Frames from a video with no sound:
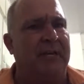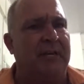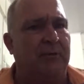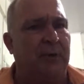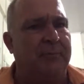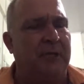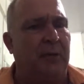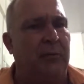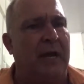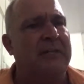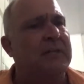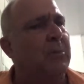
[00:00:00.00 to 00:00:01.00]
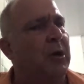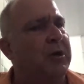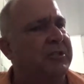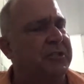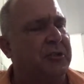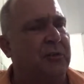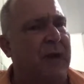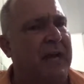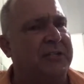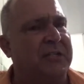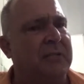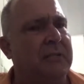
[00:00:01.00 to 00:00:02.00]
in crypto, right? The markets are
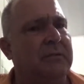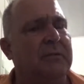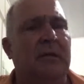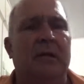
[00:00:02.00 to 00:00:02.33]
crashing and